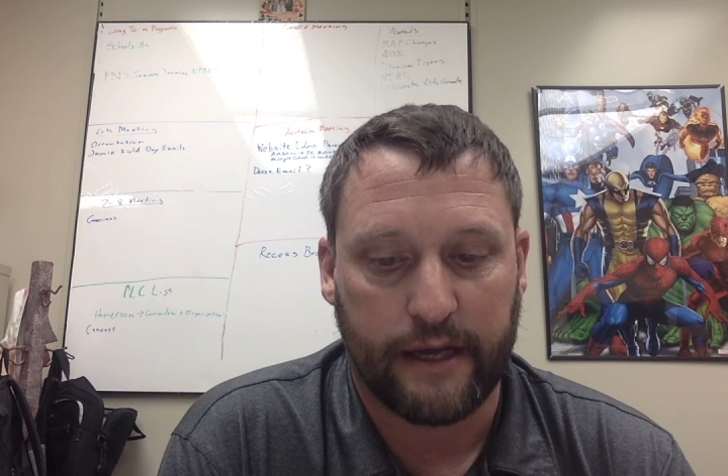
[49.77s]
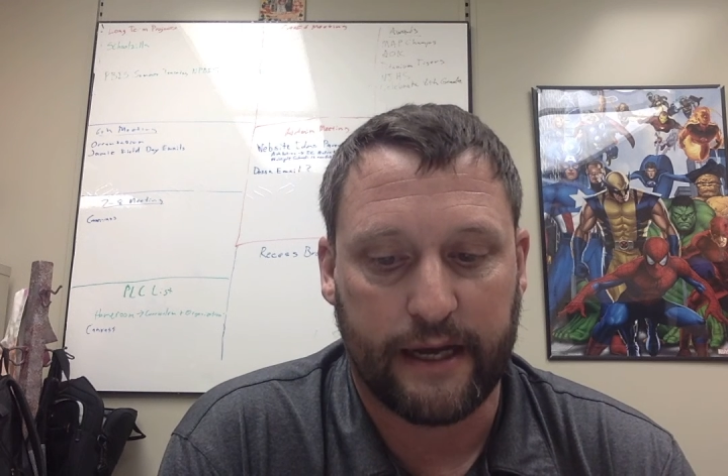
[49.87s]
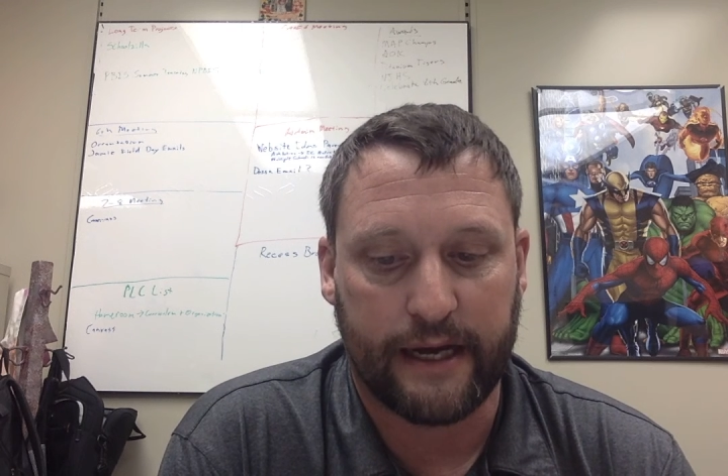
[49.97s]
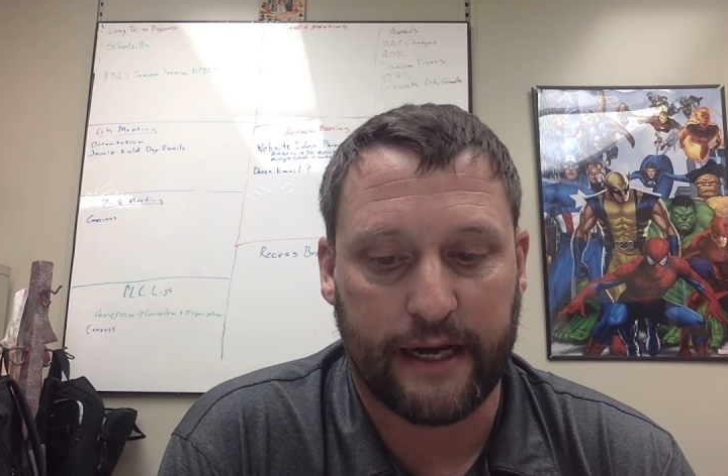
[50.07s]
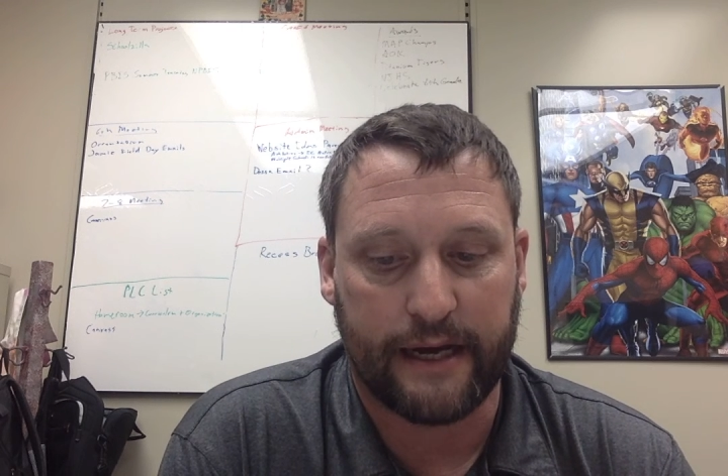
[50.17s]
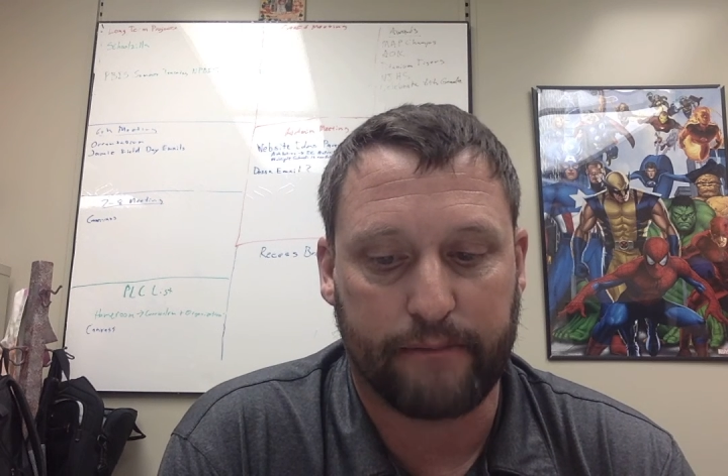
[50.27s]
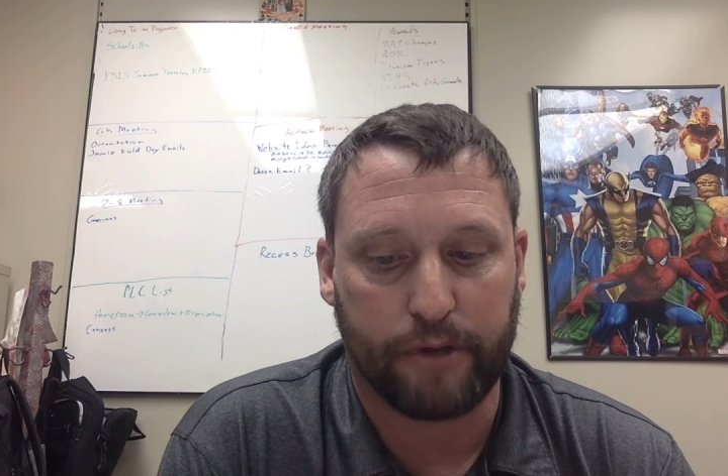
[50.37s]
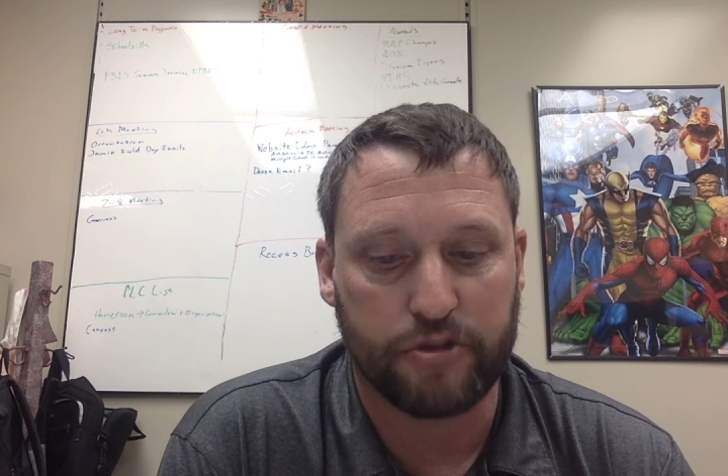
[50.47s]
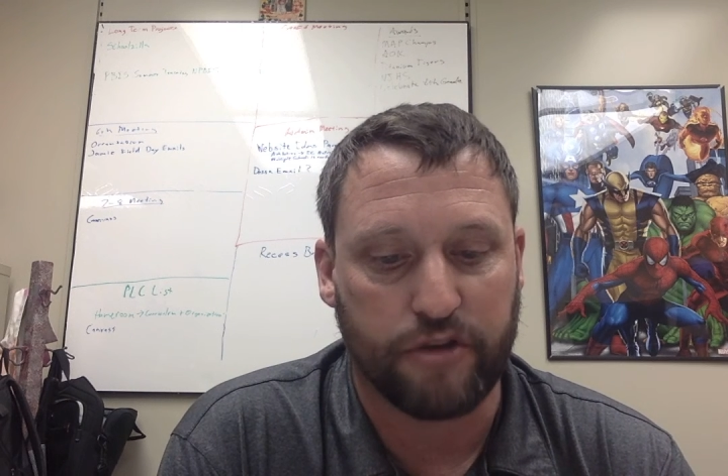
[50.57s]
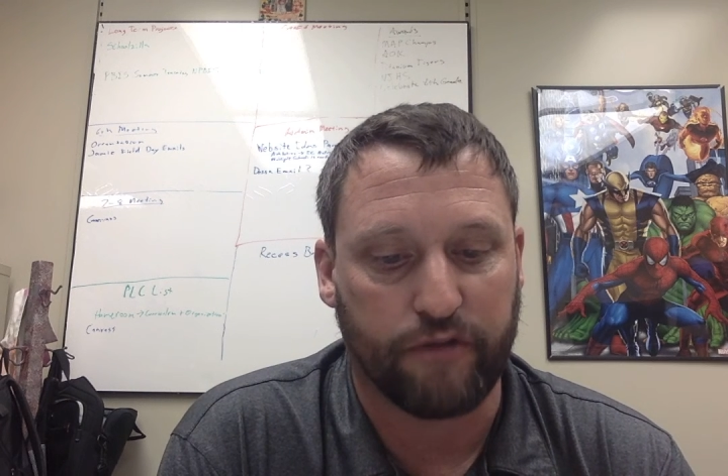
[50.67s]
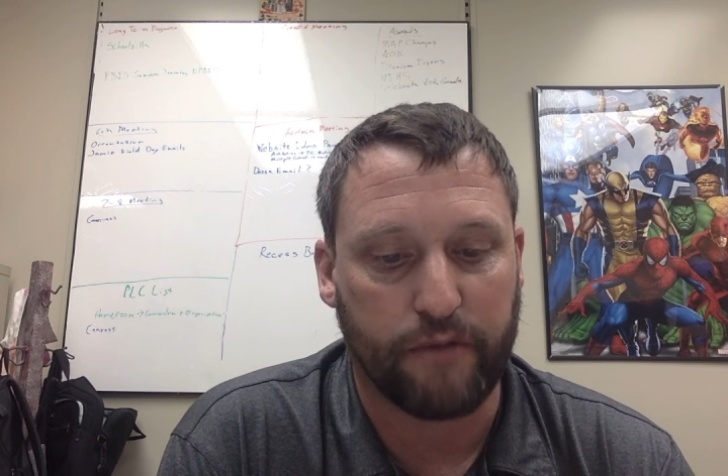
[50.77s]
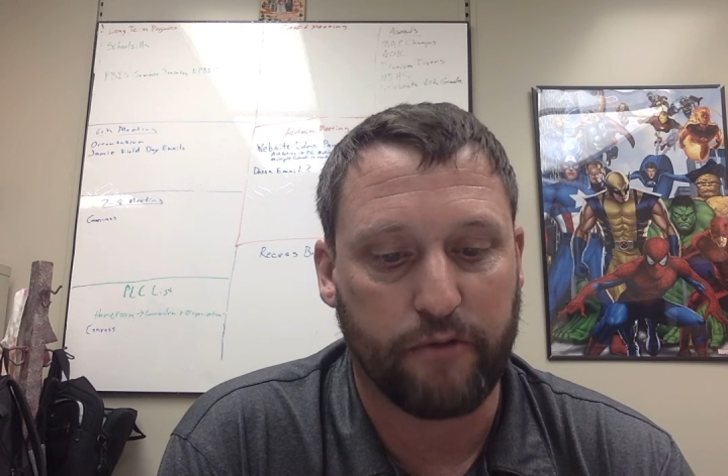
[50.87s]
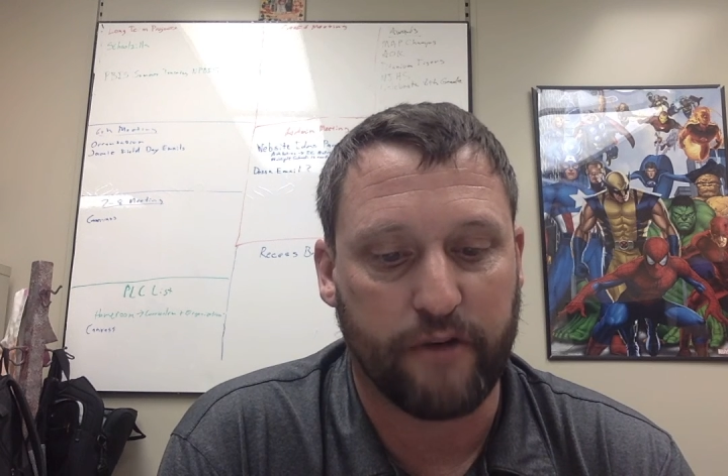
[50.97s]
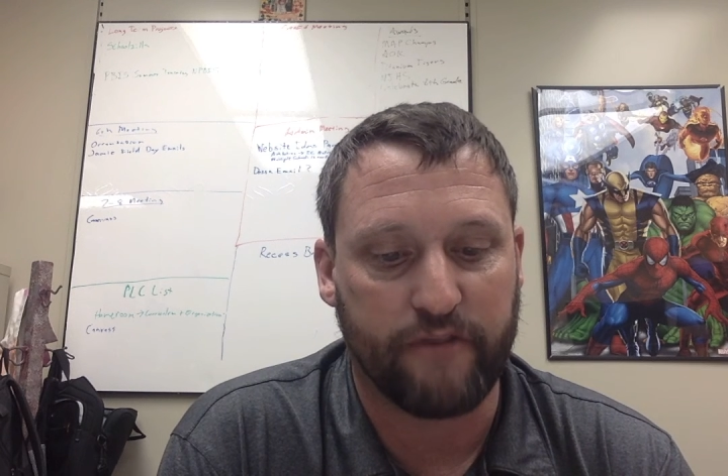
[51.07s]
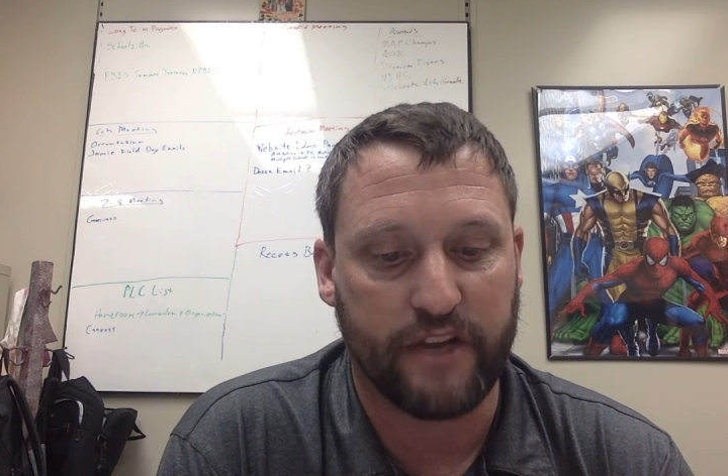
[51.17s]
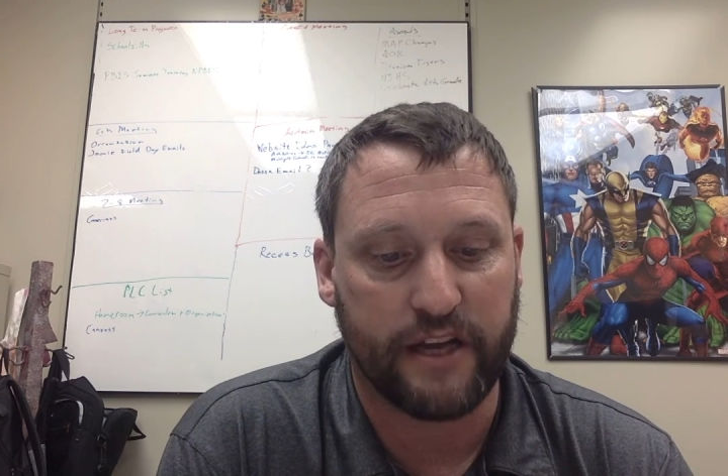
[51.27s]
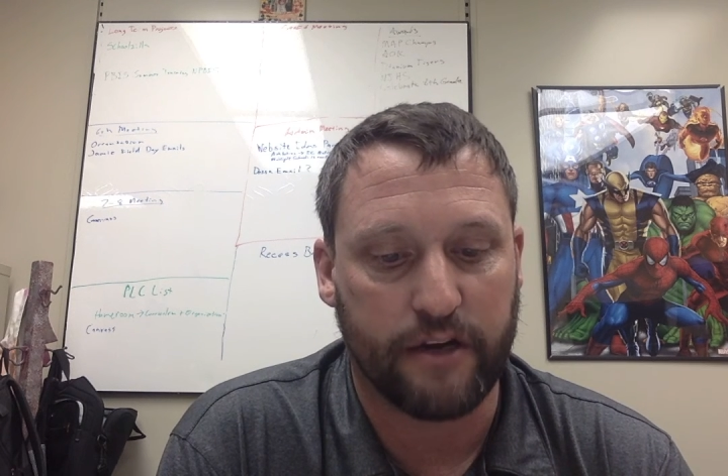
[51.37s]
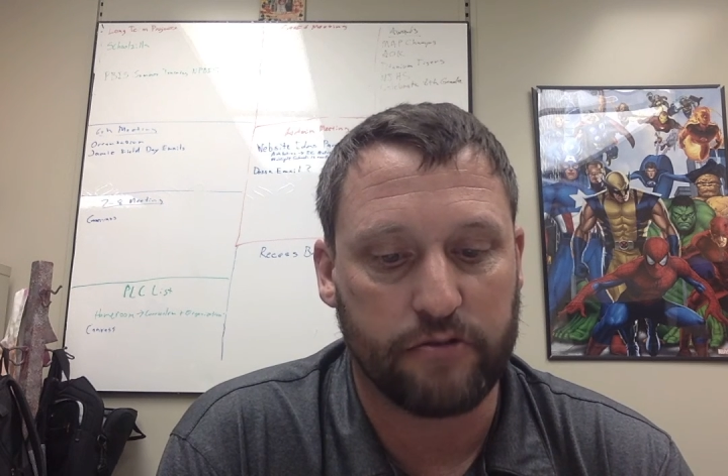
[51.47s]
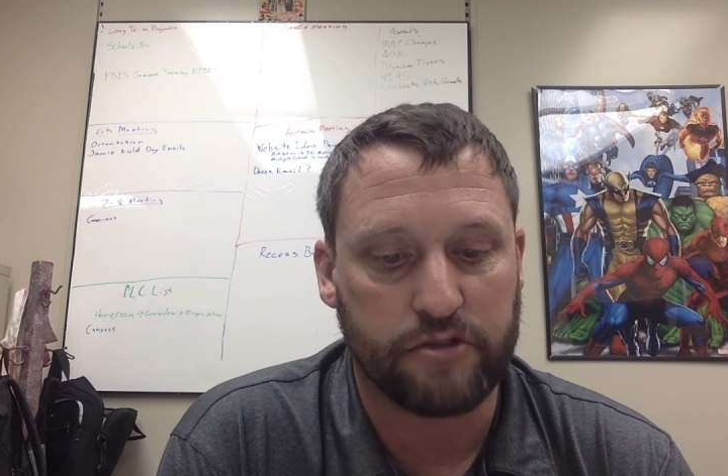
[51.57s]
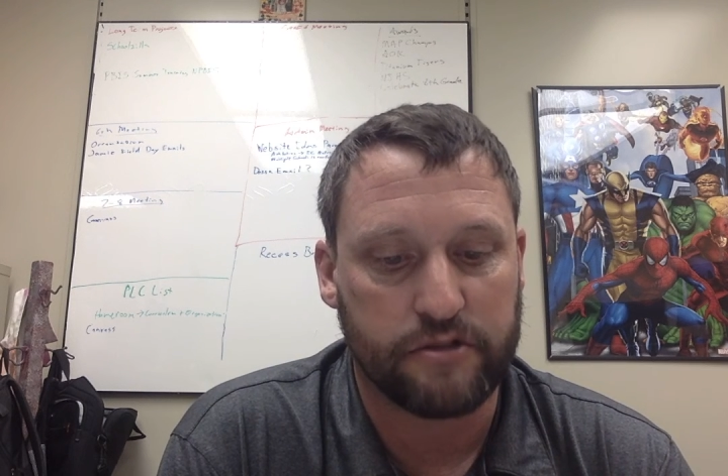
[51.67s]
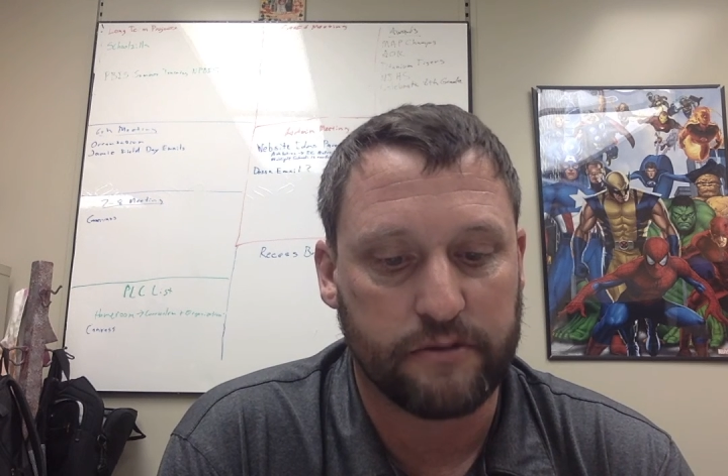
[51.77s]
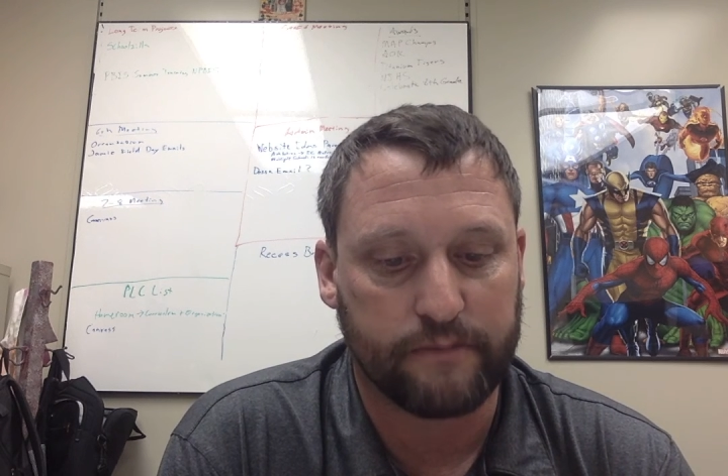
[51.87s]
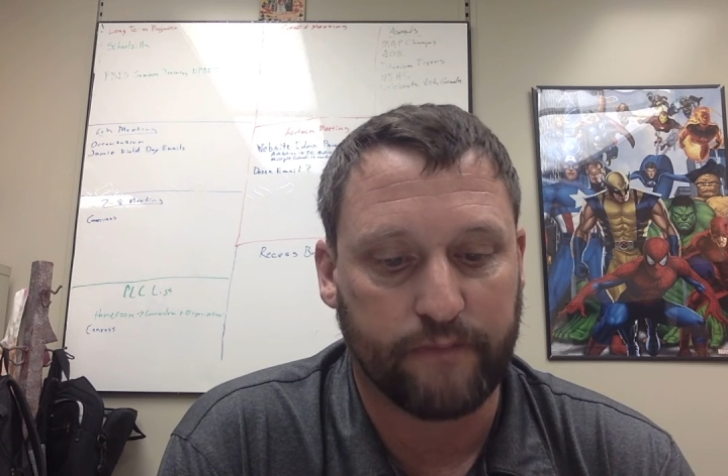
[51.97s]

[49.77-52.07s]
and post your Flipgrid videos.